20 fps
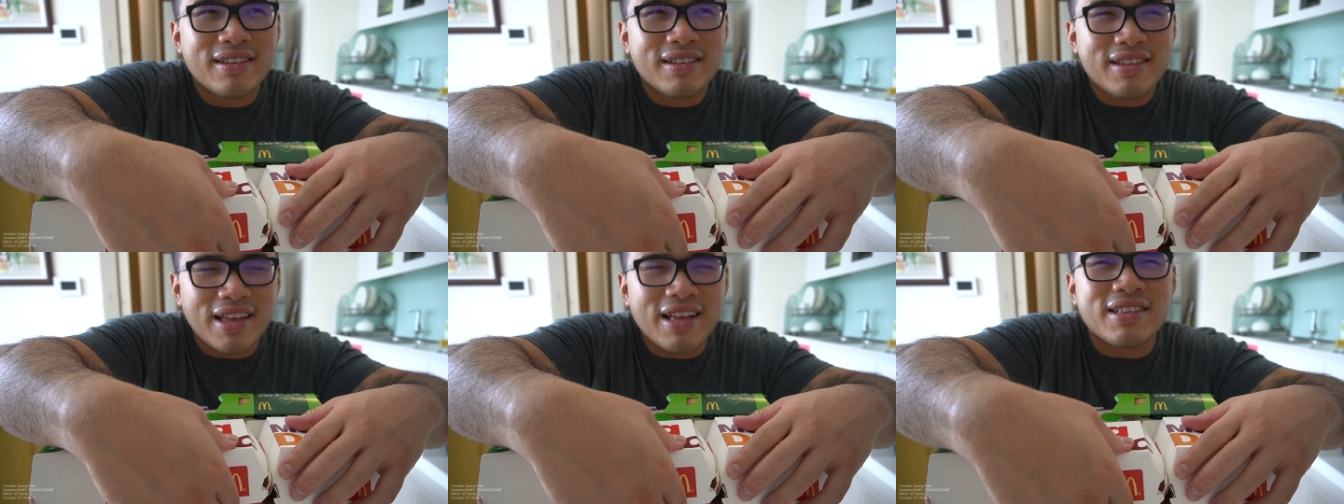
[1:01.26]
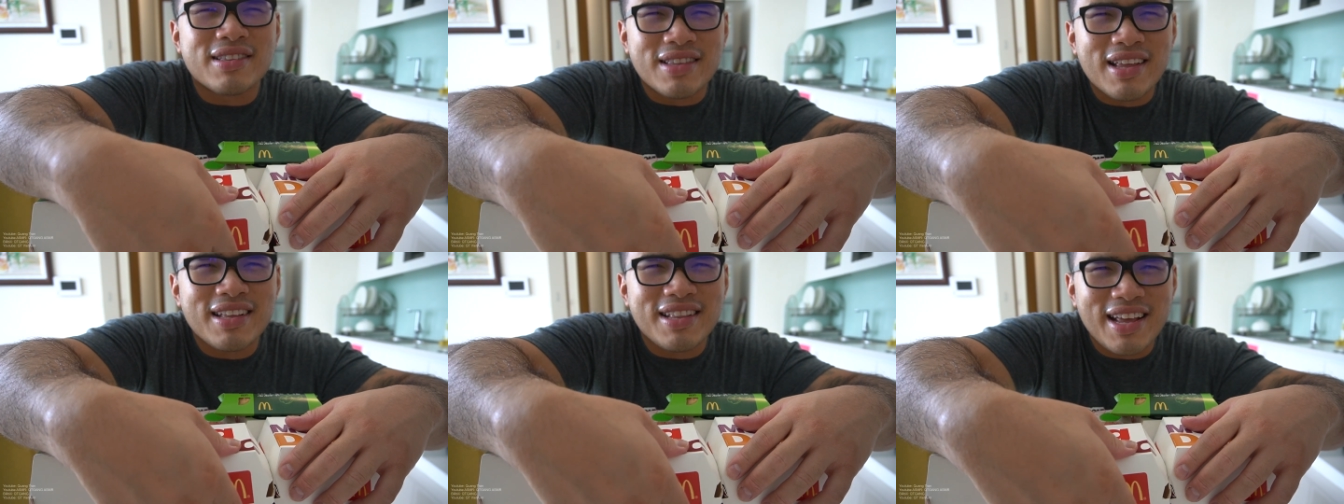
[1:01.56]

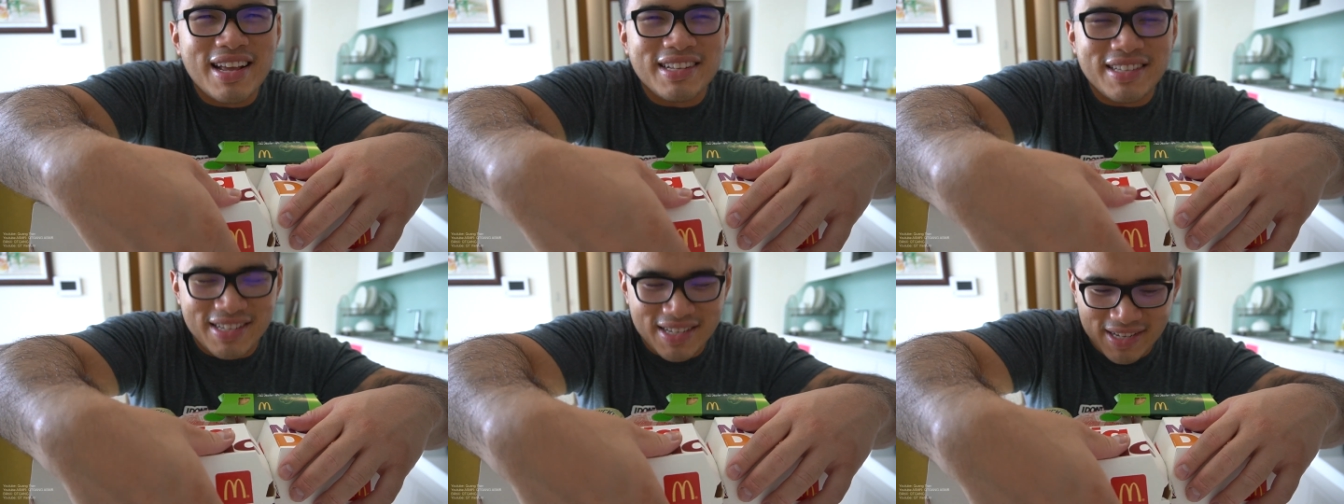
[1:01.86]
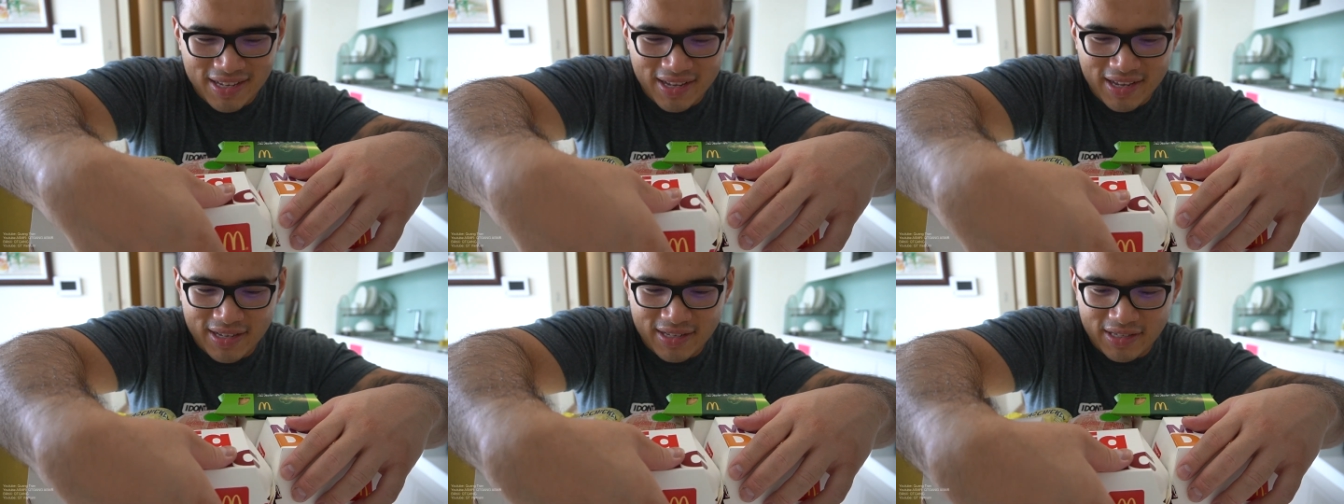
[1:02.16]
Yeah, the
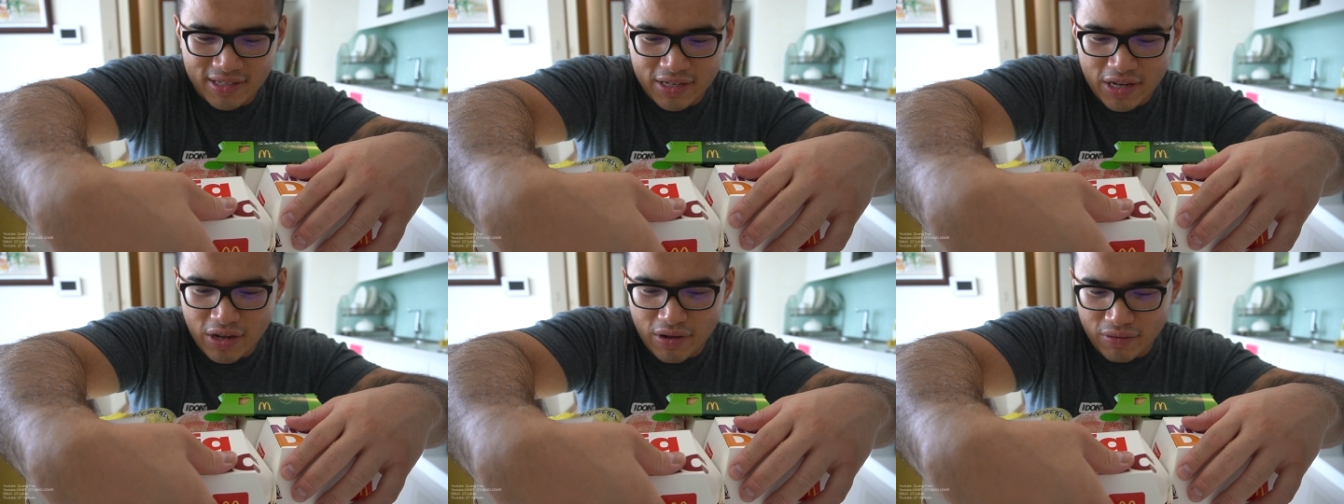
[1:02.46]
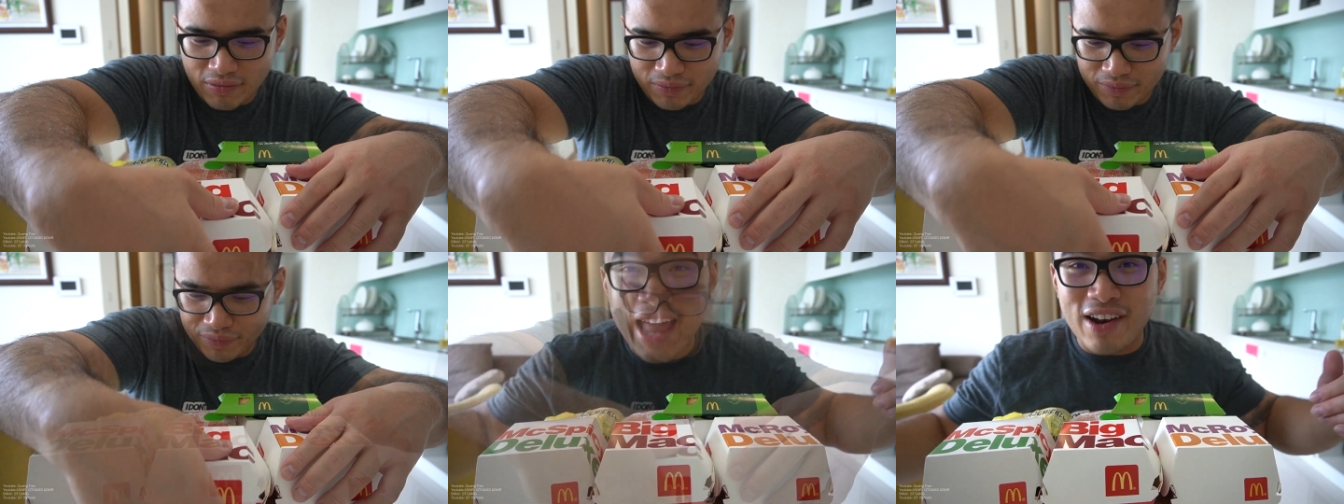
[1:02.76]
19th.
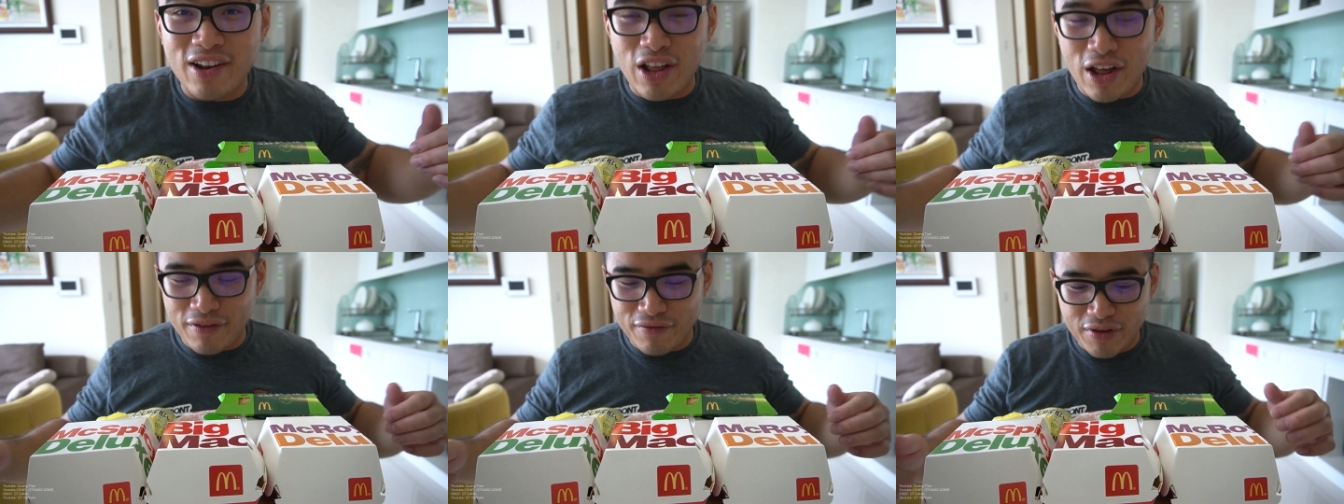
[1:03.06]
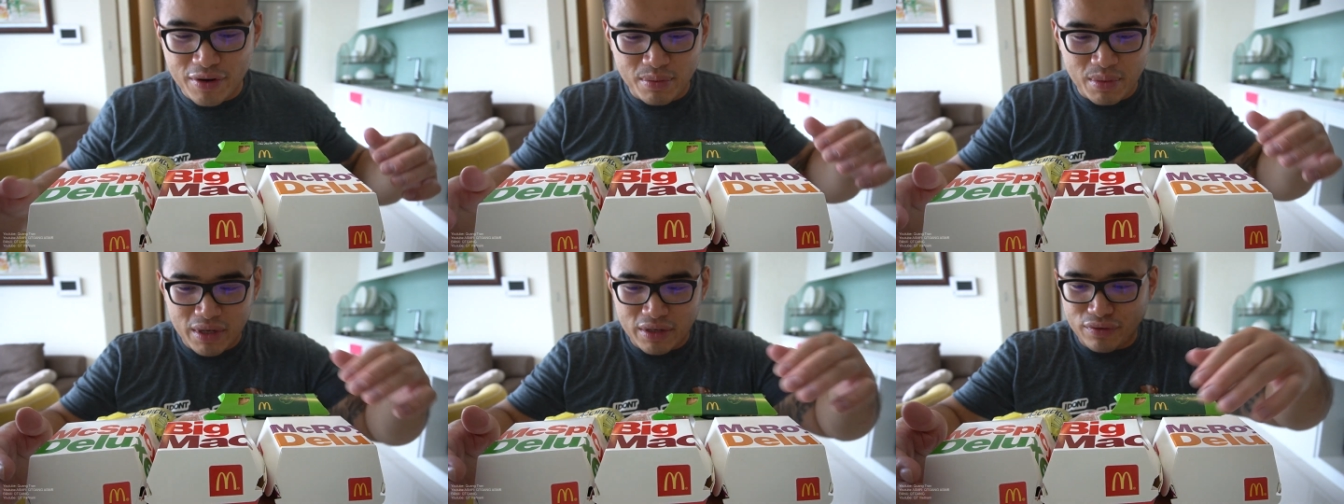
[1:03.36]
So I had a lot of
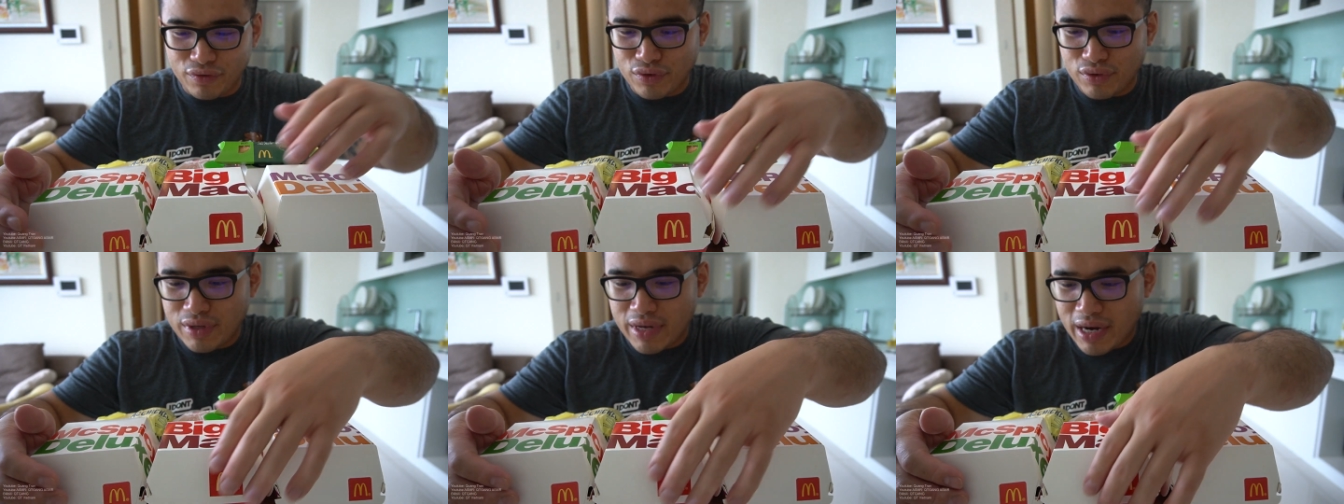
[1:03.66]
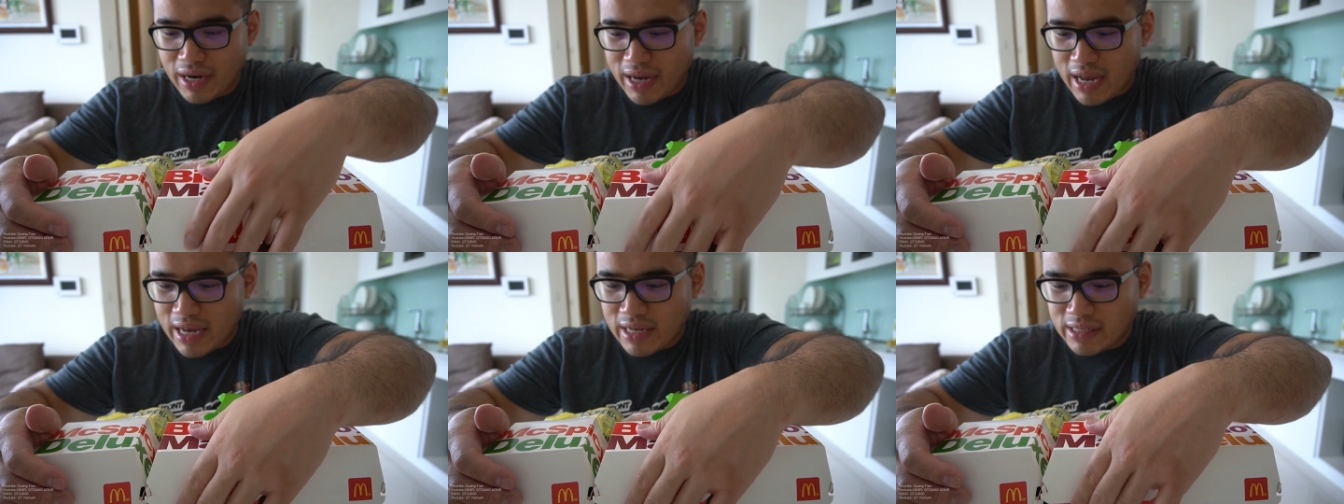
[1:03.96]
Vietnamese food
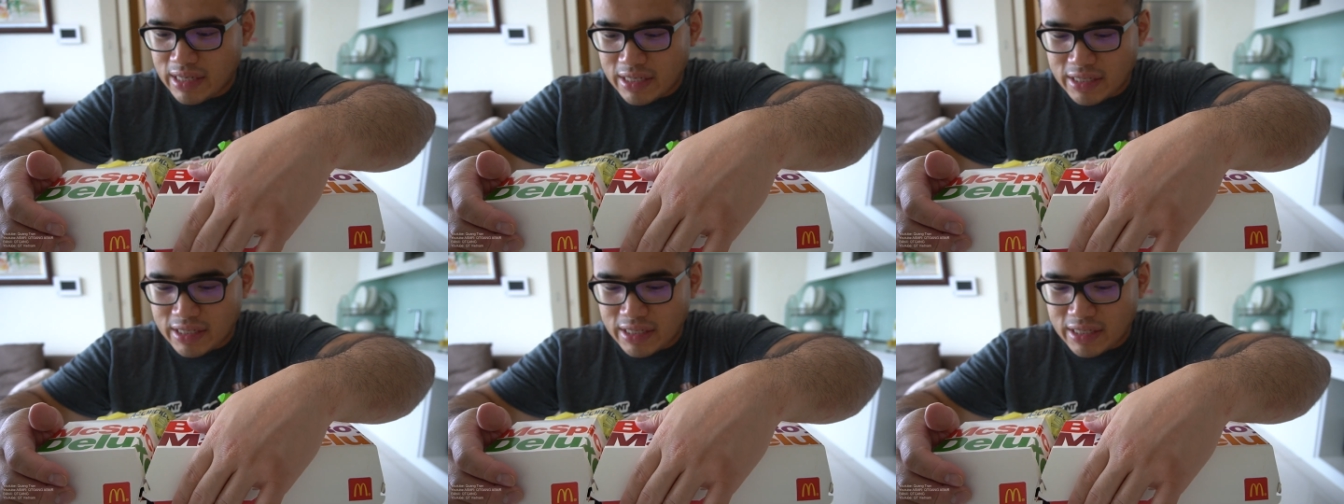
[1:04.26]
there, guys.